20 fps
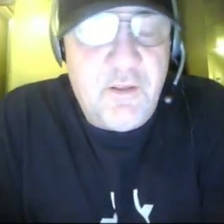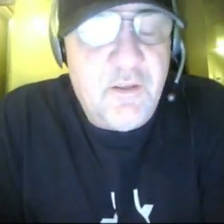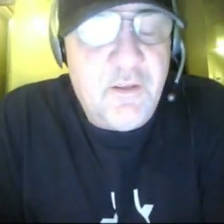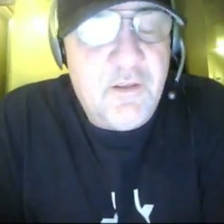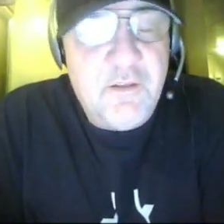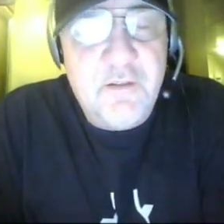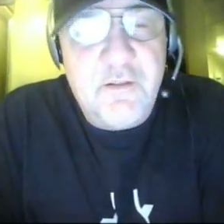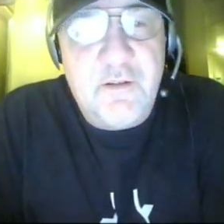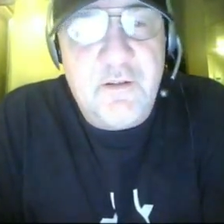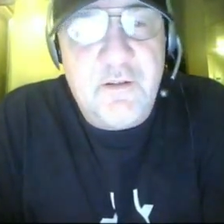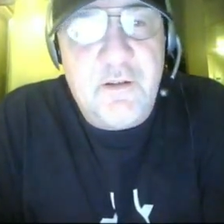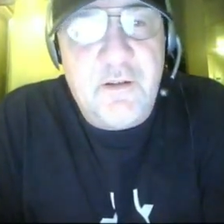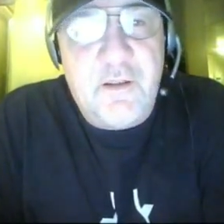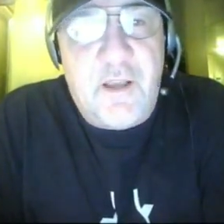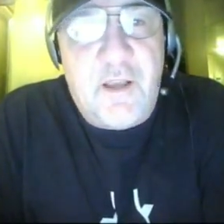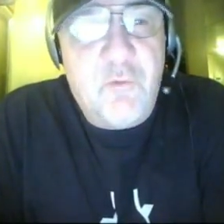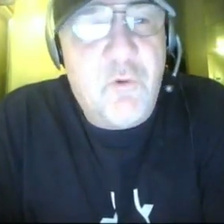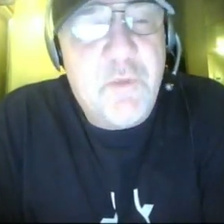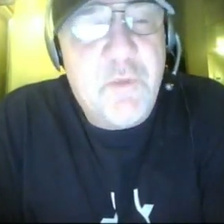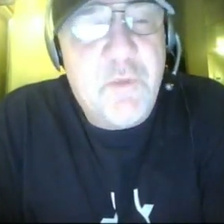and
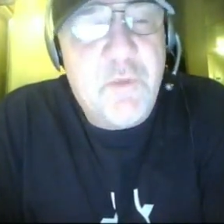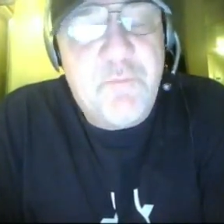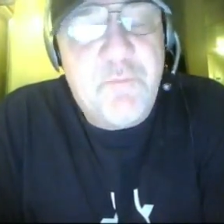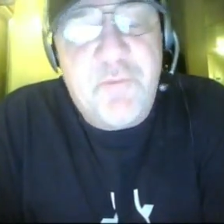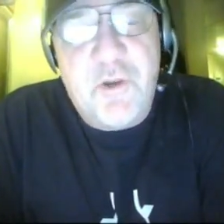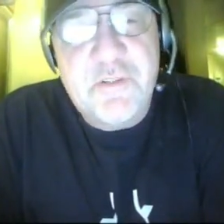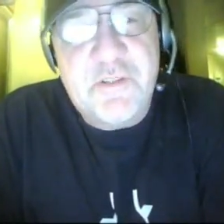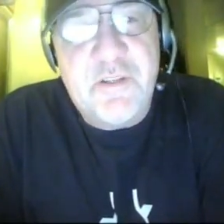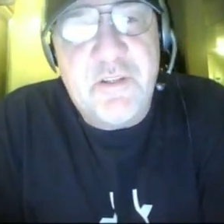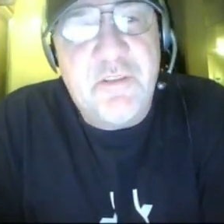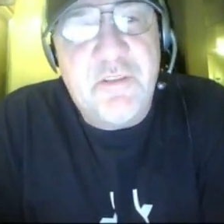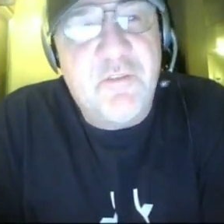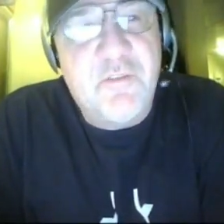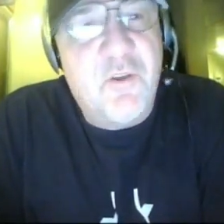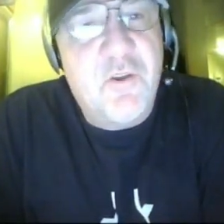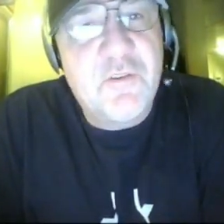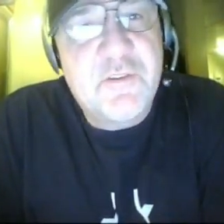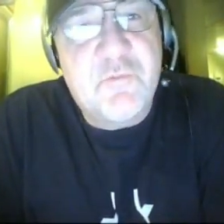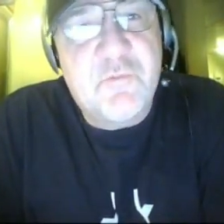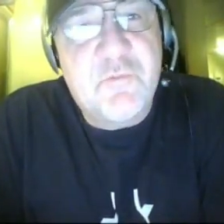I will be
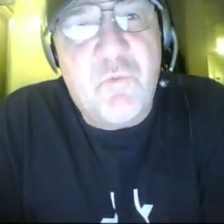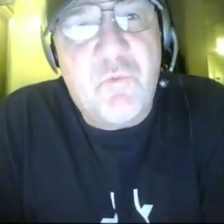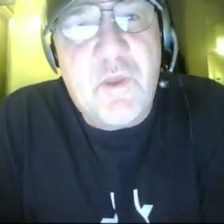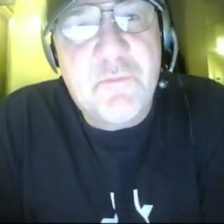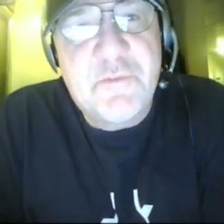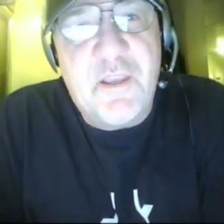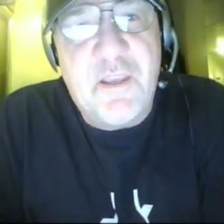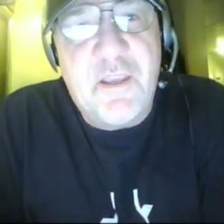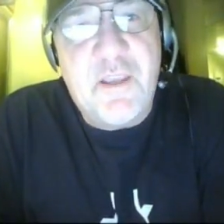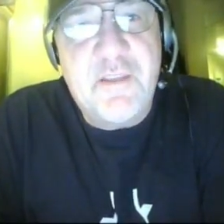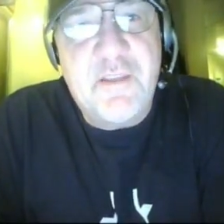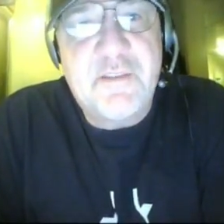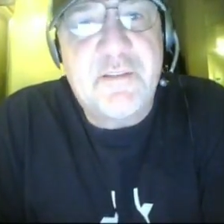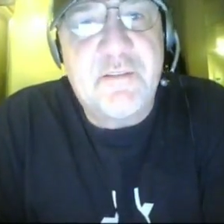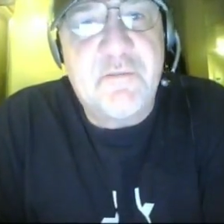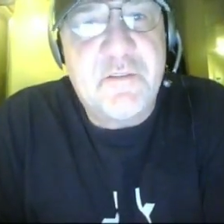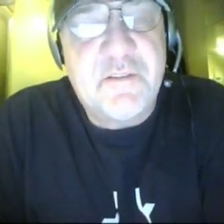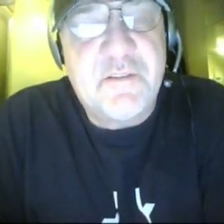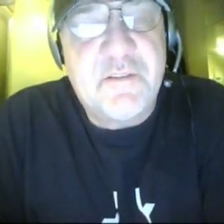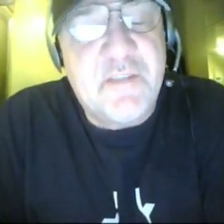posting those
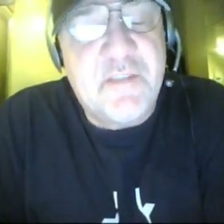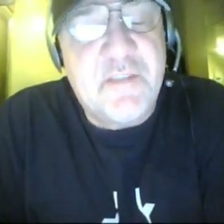websites